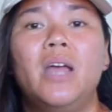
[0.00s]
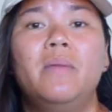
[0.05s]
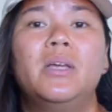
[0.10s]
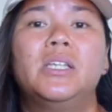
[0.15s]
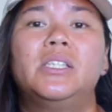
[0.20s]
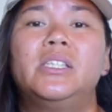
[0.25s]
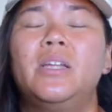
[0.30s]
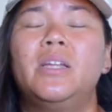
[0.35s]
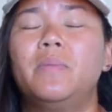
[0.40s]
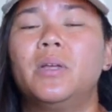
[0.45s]

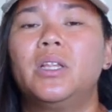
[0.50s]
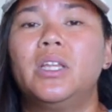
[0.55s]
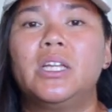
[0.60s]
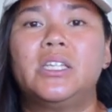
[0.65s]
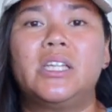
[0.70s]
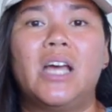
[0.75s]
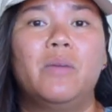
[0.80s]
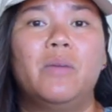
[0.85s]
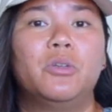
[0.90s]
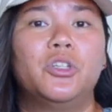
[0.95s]
is typically a
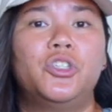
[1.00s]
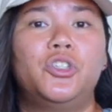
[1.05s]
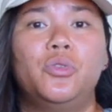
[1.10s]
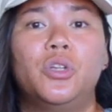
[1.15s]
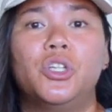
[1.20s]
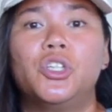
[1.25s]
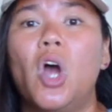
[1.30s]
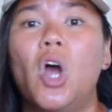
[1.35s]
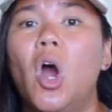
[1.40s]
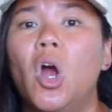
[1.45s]
time when
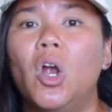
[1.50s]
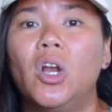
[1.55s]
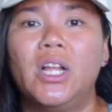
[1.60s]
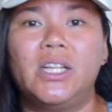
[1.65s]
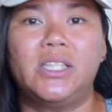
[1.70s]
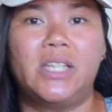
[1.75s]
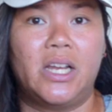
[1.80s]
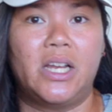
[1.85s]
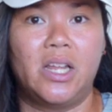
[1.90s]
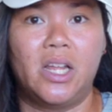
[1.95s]
students aren't
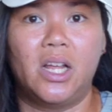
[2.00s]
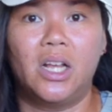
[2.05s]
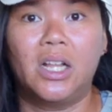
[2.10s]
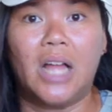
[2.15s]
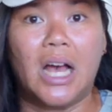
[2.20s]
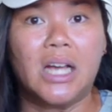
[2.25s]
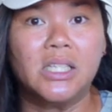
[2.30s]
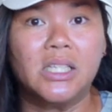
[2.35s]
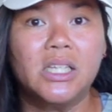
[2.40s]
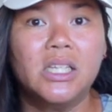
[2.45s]
attending
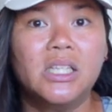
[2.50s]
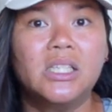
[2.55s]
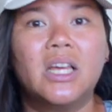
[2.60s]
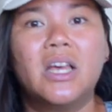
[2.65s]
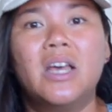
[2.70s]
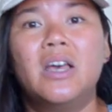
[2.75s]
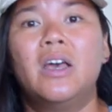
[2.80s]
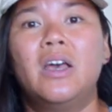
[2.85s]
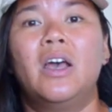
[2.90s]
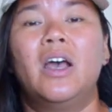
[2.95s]
classes.
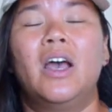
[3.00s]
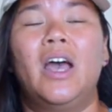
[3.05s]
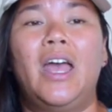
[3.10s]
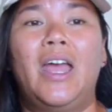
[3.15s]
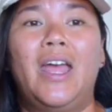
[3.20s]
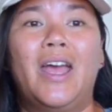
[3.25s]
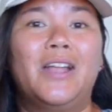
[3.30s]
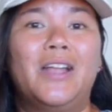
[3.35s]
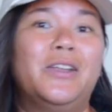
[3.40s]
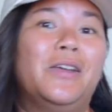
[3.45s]

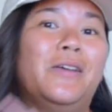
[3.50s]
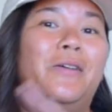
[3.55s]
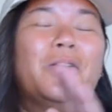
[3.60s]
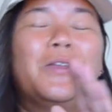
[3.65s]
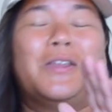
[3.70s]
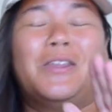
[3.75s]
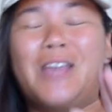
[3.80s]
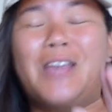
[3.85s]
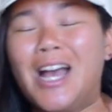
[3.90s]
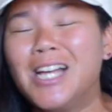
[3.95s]
And
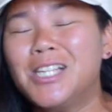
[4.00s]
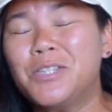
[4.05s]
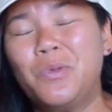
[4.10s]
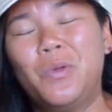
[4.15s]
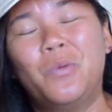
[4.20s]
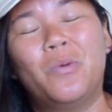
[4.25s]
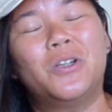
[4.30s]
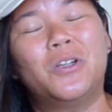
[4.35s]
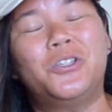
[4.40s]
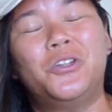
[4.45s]
yes, we
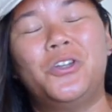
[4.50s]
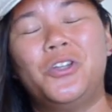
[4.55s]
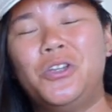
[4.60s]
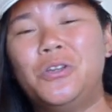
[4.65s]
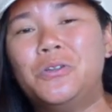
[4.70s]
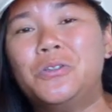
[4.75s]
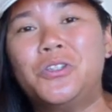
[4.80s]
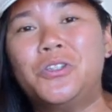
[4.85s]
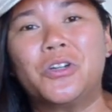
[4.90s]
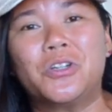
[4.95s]
want you to
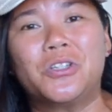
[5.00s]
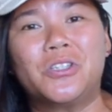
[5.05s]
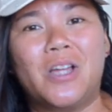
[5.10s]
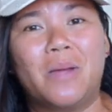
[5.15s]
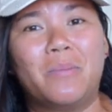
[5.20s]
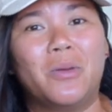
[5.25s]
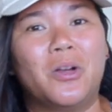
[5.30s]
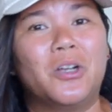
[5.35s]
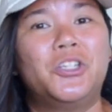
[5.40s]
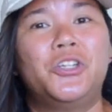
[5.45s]
use your
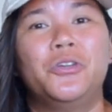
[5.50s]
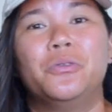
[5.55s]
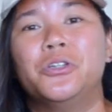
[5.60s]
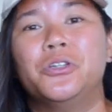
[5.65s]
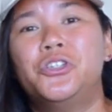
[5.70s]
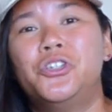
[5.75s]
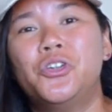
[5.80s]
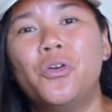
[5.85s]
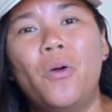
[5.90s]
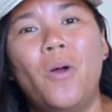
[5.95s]
summer to
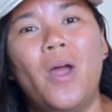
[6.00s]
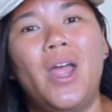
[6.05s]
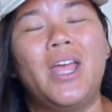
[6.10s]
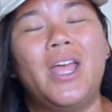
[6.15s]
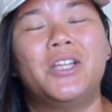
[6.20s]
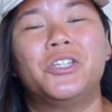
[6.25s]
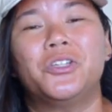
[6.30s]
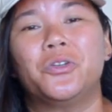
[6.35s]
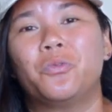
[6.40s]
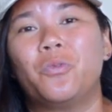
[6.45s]
enjoy
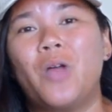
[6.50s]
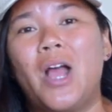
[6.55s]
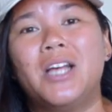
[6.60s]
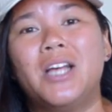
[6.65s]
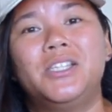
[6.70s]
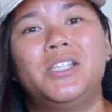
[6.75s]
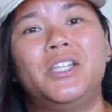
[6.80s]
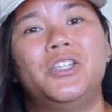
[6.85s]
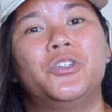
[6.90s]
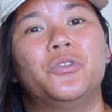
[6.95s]
and to
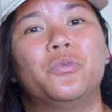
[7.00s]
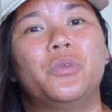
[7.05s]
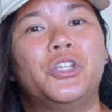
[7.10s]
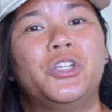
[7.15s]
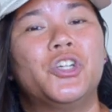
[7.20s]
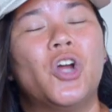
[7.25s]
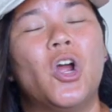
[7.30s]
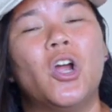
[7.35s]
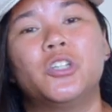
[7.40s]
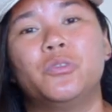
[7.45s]
rest and to
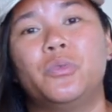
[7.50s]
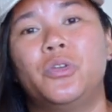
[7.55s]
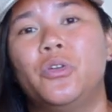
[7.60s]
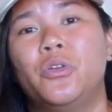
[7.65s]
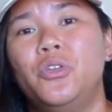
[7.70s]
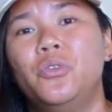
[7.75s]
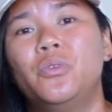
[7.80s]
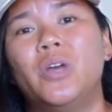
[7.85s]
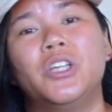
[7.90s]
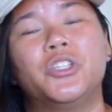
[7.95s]
recharge. We know
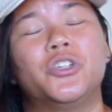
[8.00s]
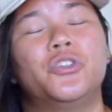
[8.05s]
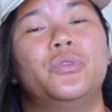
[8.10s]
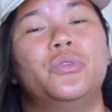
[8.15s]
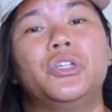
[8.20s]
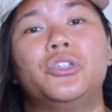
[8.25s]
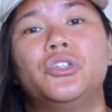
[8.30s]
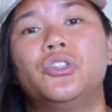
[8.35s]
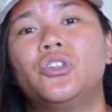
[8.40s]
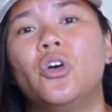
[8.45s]
you guys are
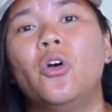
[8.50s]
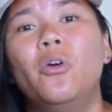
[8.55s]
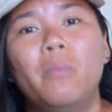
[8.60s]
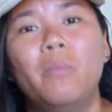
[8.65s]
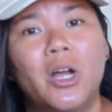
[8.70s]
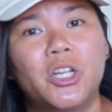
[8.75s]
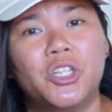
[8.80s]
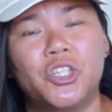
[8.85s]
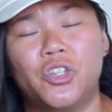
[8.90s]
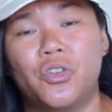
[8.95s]
doing so
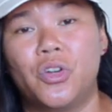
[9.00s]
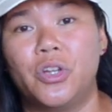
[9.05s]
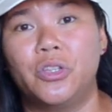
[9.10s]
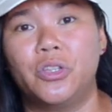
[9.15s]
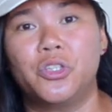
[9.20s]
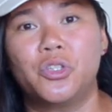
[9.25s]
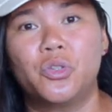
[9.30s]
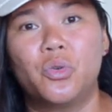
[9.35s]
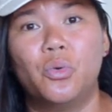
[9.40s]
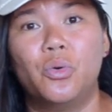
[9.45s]
much during the
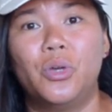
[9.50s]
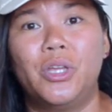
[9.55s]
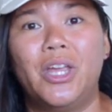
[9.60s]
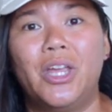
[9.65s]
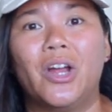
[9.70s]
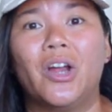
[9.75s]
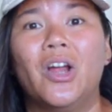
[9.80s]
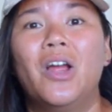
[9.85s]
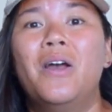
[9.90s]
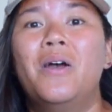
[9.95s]
school year,